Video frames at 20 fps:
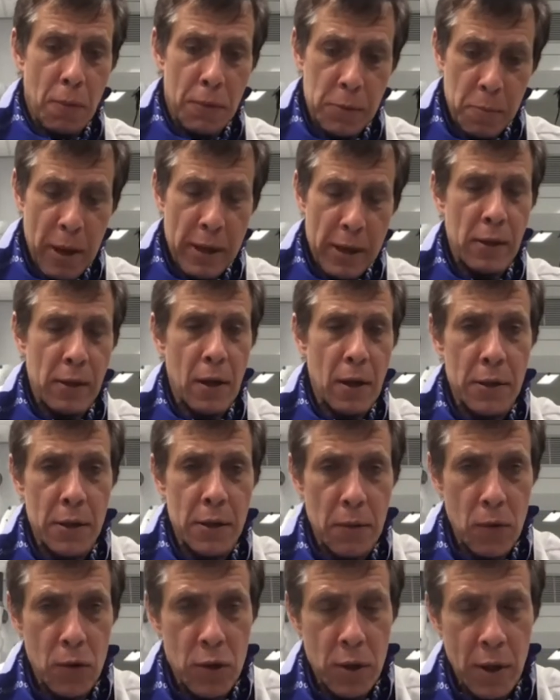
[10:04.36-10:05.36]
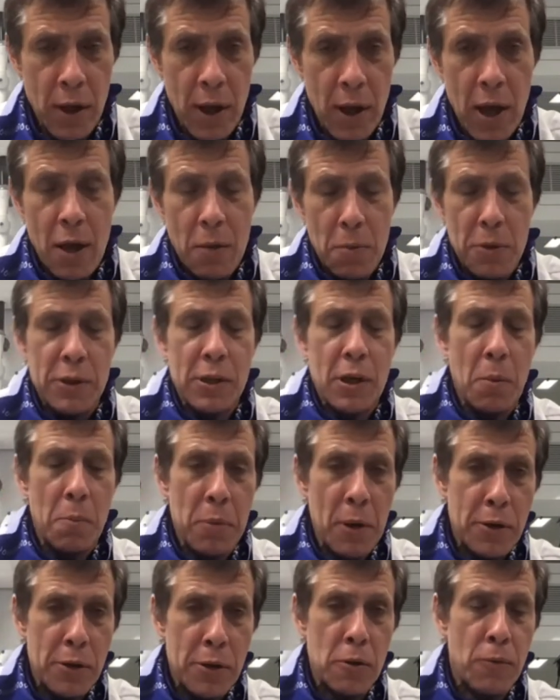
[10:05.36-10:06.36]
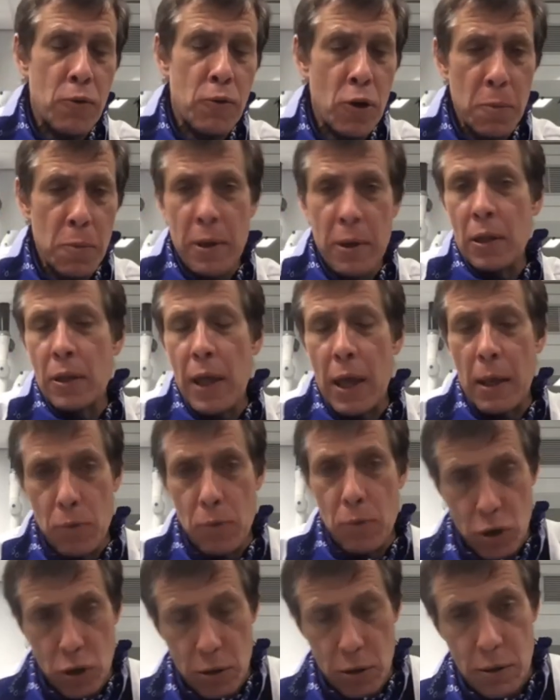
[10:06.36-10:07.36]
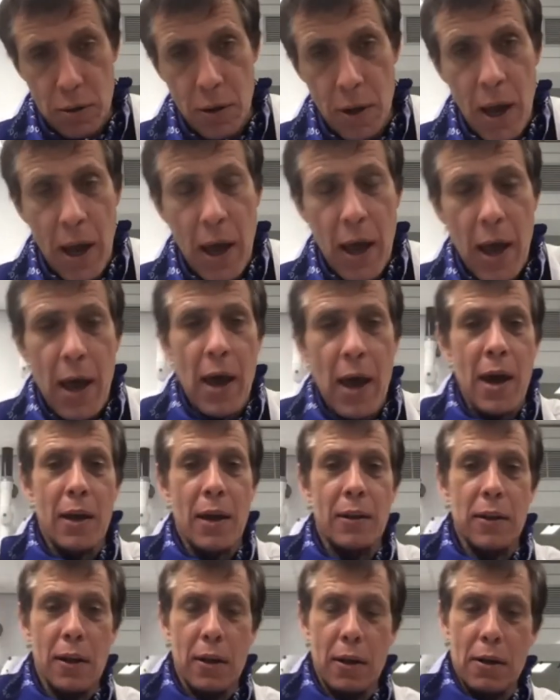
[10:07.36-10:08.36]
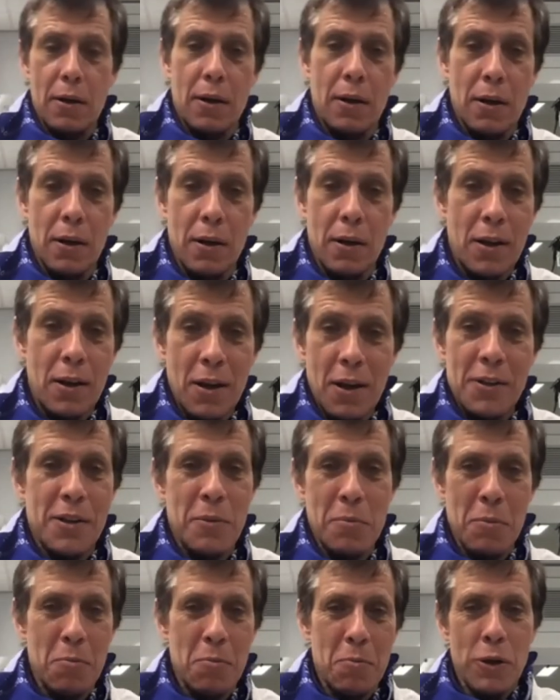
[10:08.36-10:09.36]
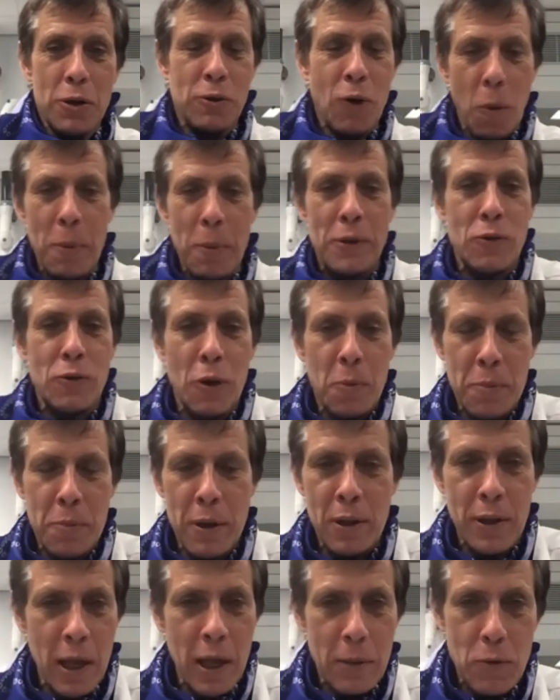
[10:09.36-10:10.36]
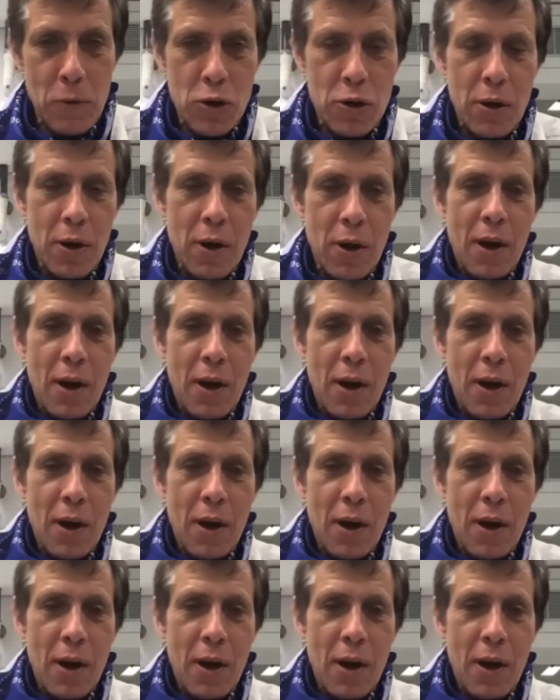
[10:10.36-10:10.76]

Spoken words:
of spiking activity with complexity of European languages. And like the most complex European language